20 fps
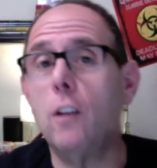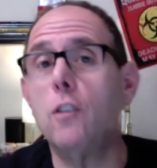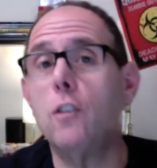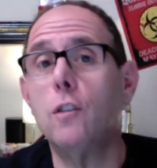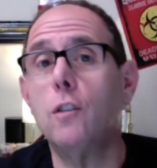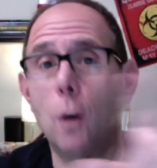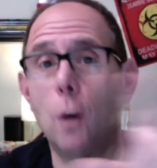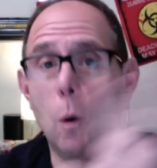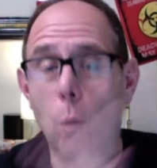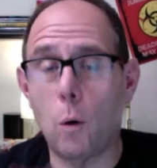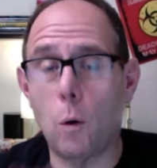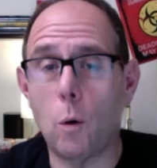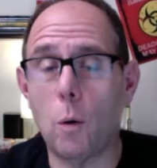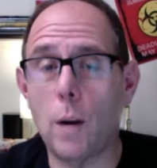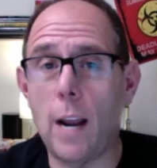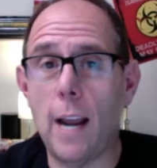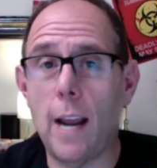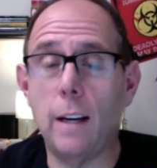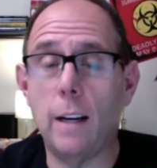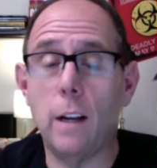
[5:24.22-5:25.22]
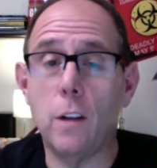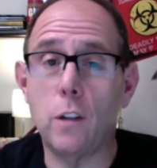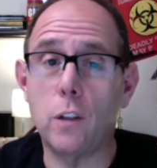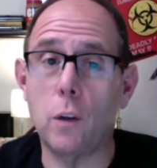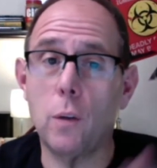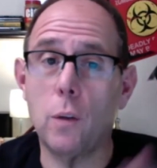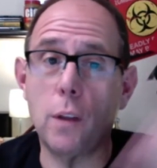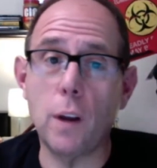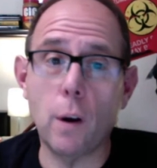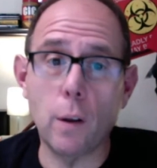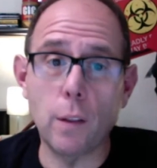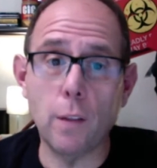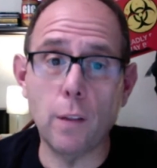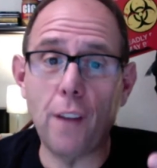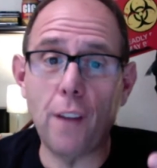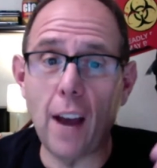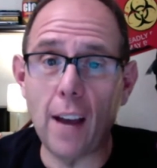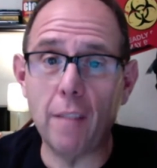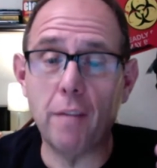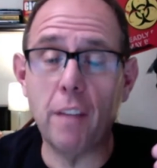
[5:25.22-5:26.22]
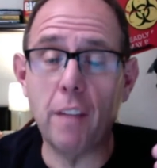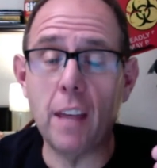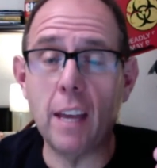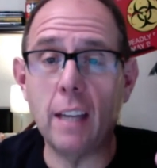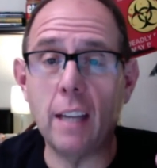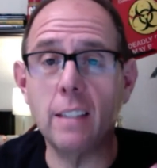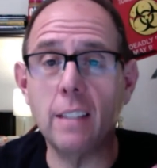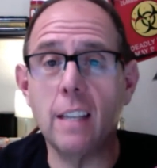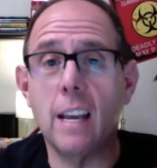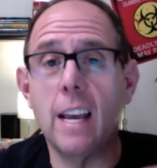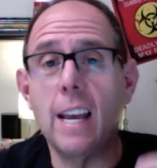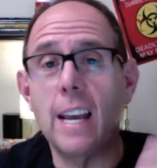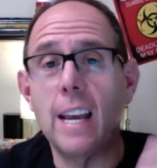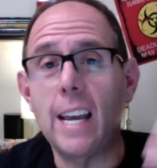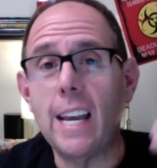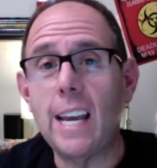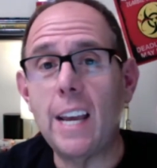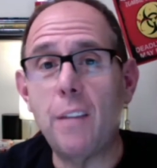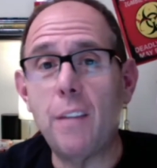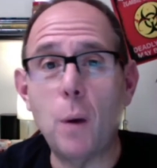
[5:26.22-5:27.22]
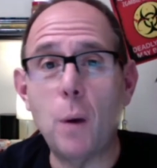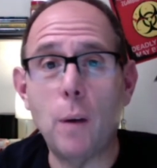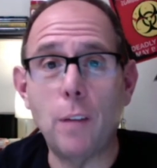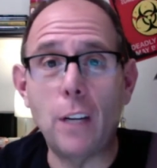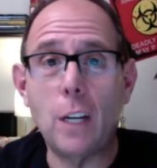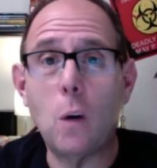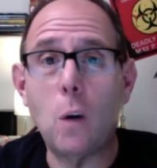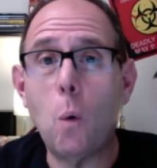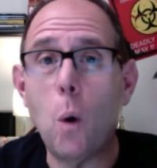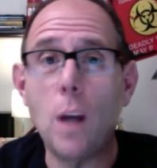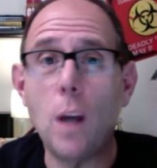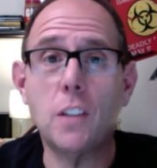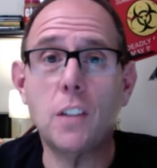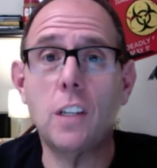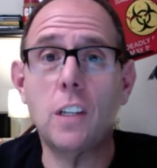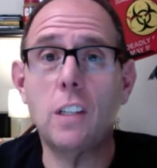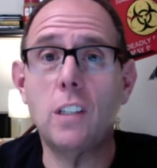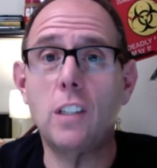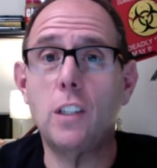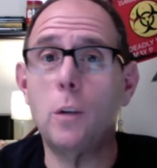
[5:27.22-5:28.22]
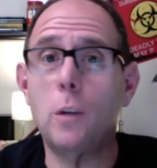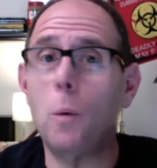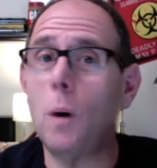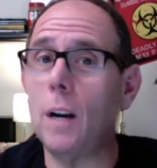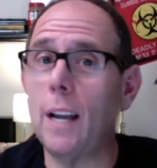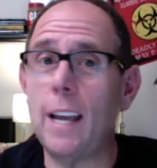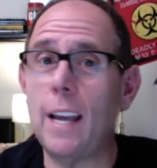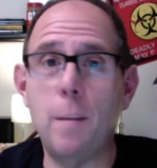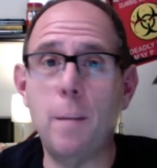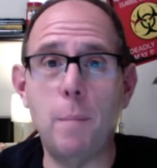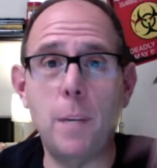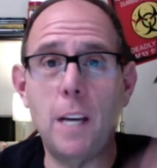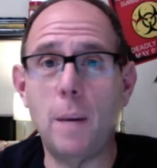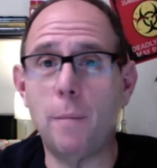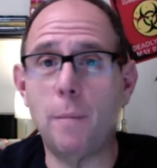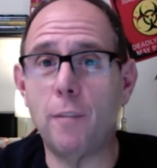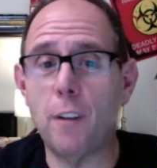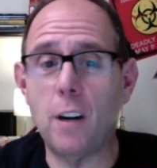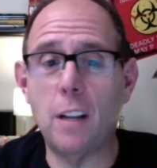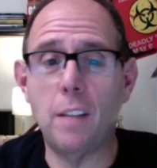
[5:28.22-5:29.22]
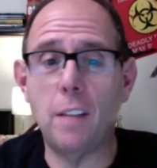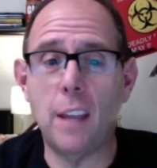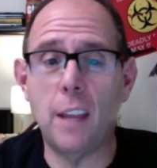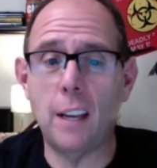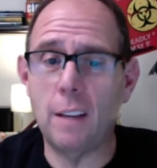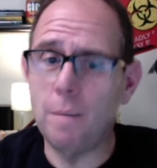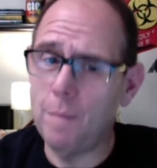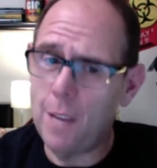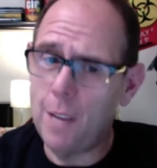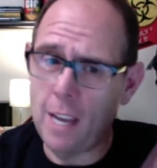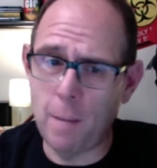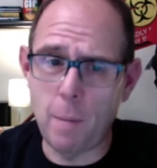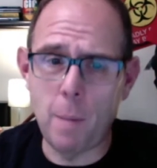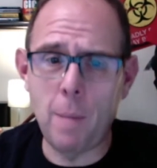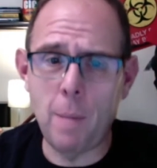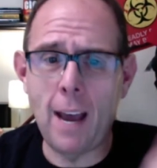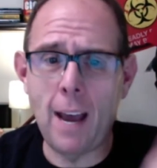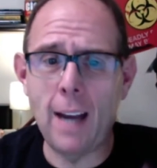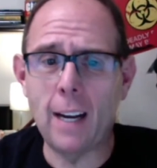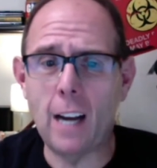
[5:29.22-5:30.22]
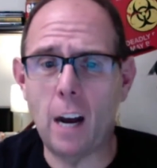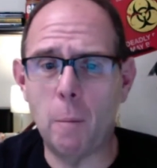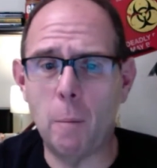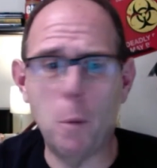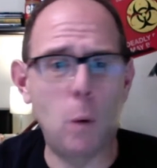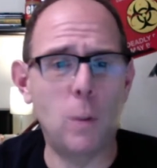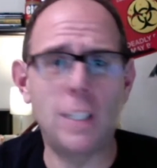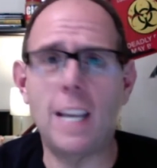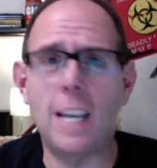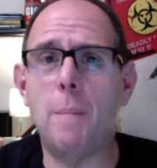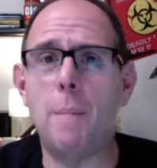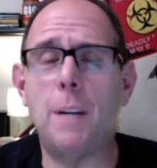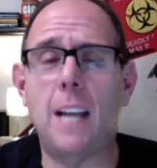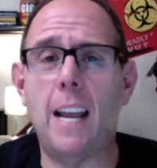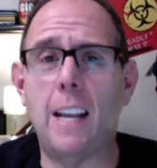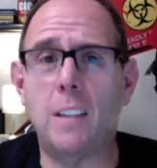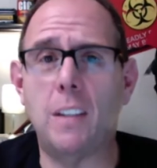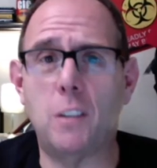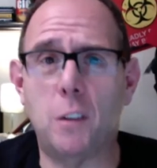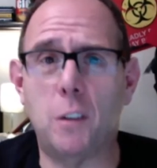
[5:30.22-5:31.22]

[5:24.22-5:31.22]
don't create. So there are the 5 things. If you have any questions, you want to hit me up for anything, hit me back. I'm always happy to answer